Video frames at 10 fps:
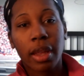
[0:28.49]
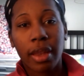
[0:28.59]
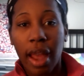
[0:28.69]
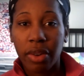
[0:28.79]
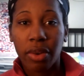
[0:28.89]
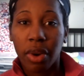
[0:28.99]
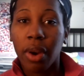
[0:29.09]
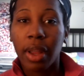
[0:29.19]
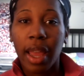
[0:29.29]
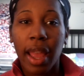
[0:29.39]
natural
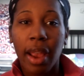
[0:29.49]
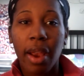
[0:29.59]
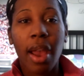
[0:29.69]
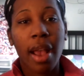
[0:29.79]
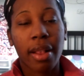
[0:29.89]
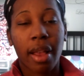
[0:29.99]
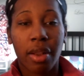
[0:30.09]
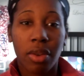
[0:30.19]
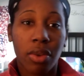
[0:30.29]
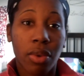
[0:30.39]
curly hair as
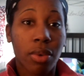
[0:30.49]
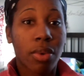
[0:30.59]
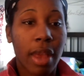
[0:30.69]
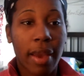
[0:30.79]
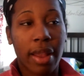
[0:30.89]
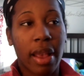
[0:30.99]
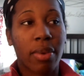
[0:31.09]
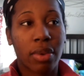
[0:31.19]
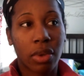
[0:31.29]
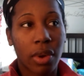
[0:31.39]
I
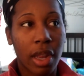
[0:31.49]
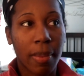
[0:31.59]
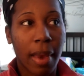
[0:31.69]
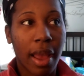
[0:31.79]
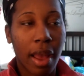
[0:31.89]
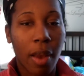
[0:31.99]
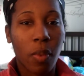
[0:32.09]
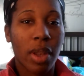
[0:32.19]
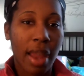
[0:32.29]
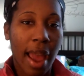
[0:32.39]
was treating my
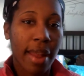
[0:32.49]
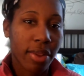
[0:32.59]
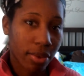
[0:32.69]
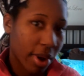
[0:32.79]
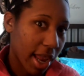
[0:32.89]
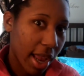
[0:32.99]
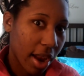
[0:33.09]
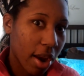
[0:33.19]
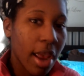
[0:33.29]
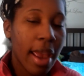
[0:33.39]
relaxed straight hair,